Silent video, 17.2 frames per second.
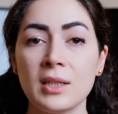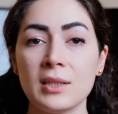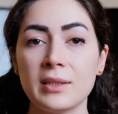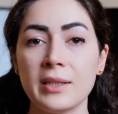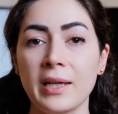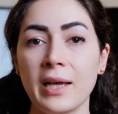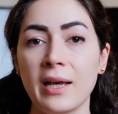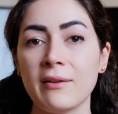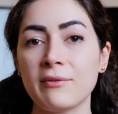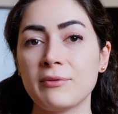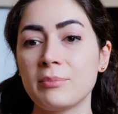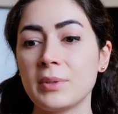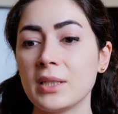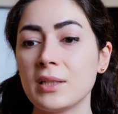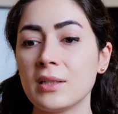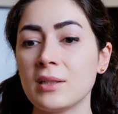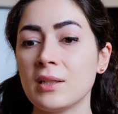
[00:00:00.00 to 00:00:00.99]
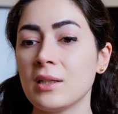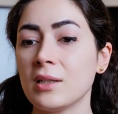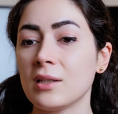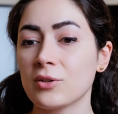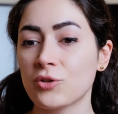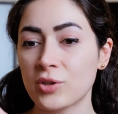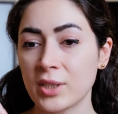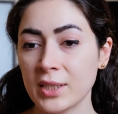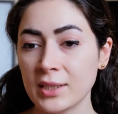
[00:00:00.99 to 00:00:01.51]
They have been
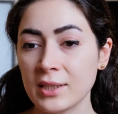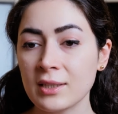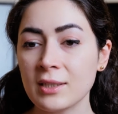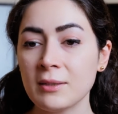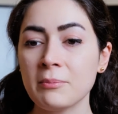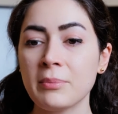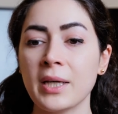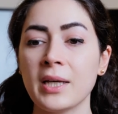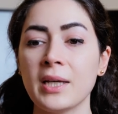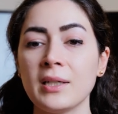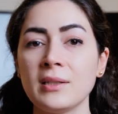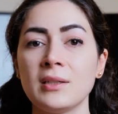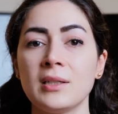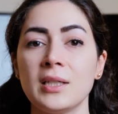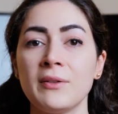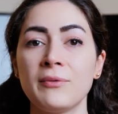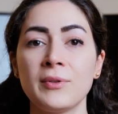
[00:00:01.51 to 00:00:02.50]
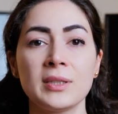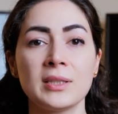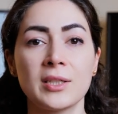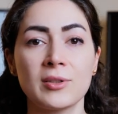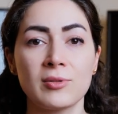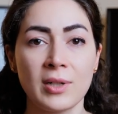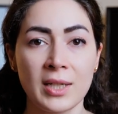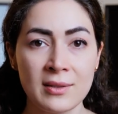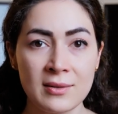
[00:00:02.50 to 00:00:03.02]
training in pain, even their
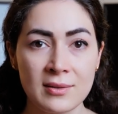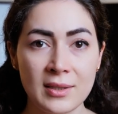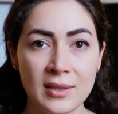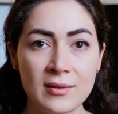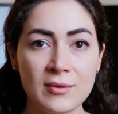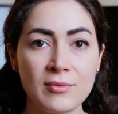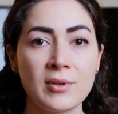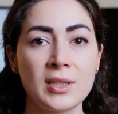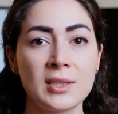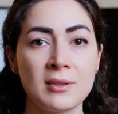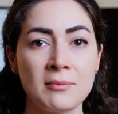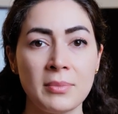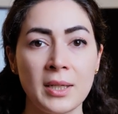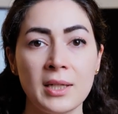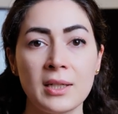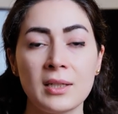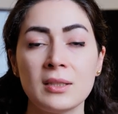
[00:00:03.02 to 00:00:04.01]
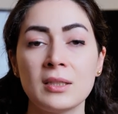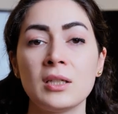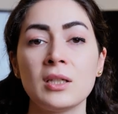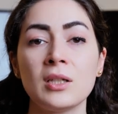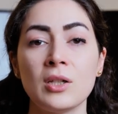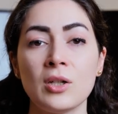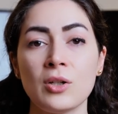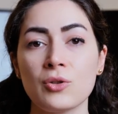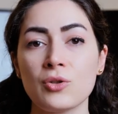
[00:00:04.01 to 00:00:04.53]
rest days were in pain.
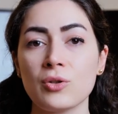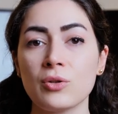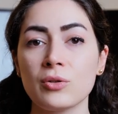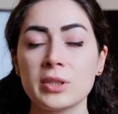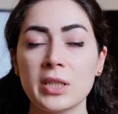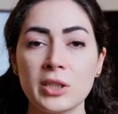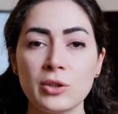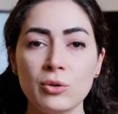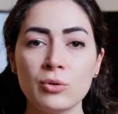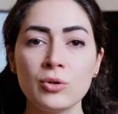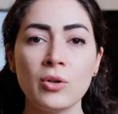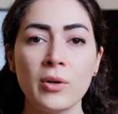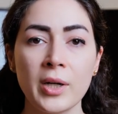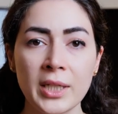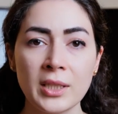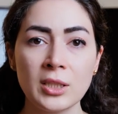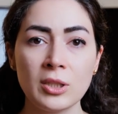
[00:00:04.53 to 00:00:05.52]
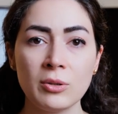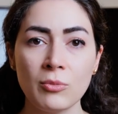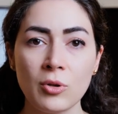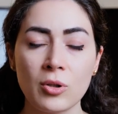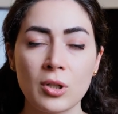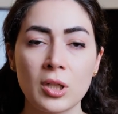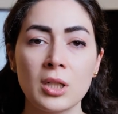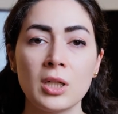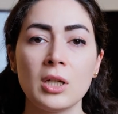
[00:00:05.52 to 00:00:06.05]
So they don't know
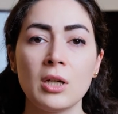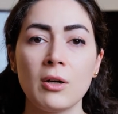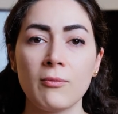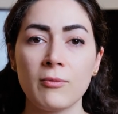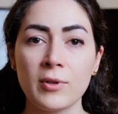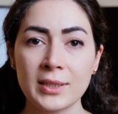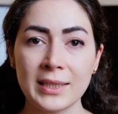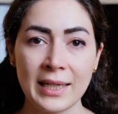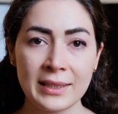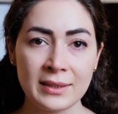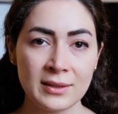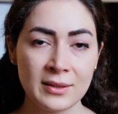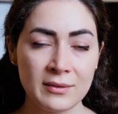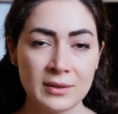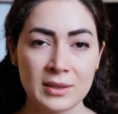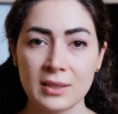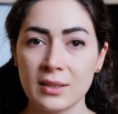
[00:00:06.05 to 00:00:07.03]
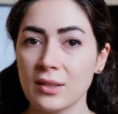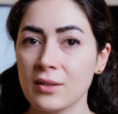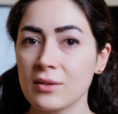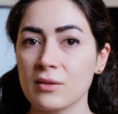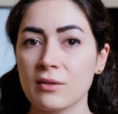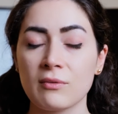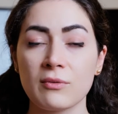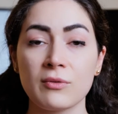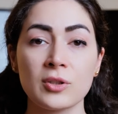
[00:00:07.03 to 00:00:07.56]
anymore what activities,
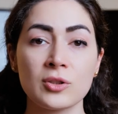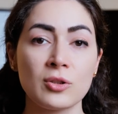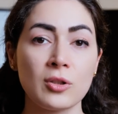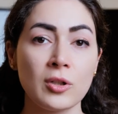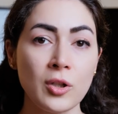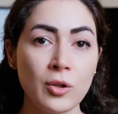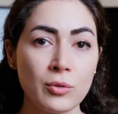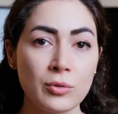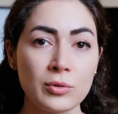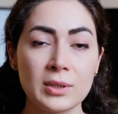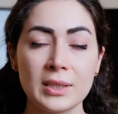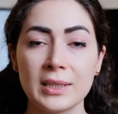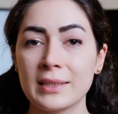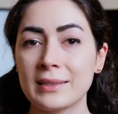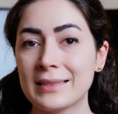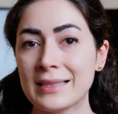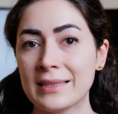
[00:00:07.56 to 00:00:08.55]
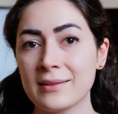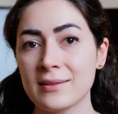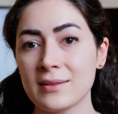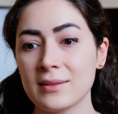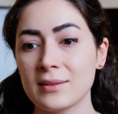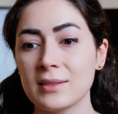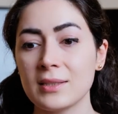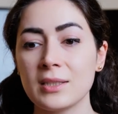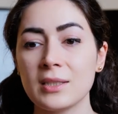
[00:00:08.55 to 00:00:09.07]
what load,
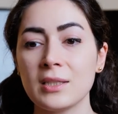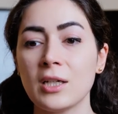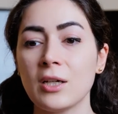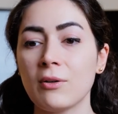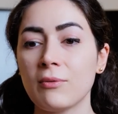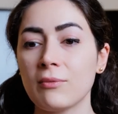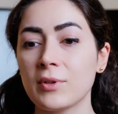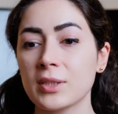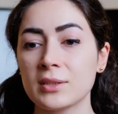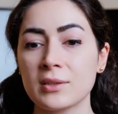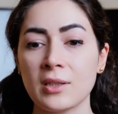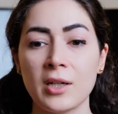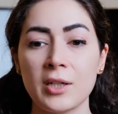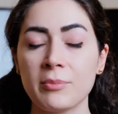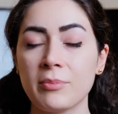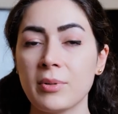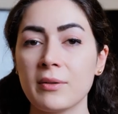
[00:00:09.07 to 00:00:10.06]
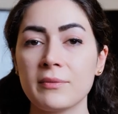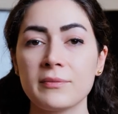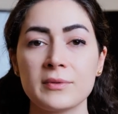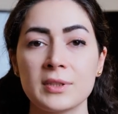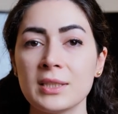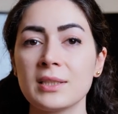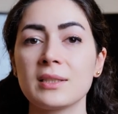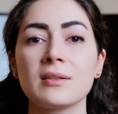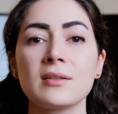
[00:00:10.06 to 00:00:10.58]
intensity, what type of
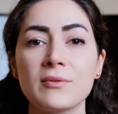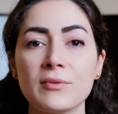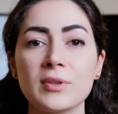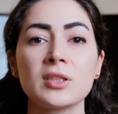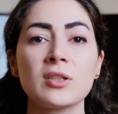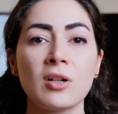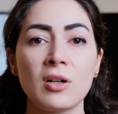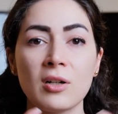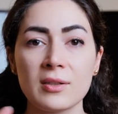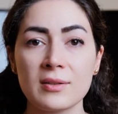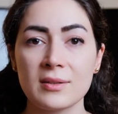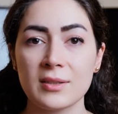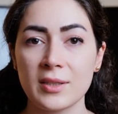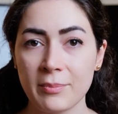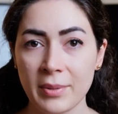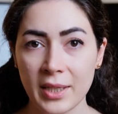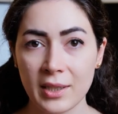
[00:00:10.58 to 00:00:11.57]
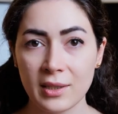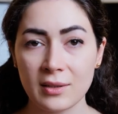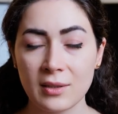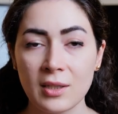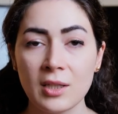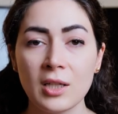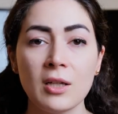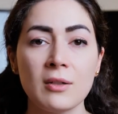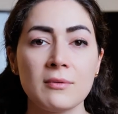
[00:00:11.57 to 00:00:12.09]
things would cause the pain.
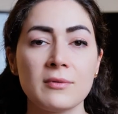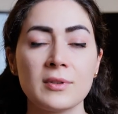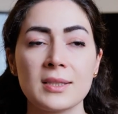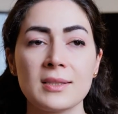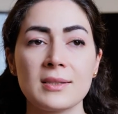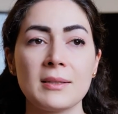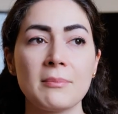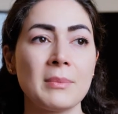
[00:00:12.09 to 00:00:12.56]
What's the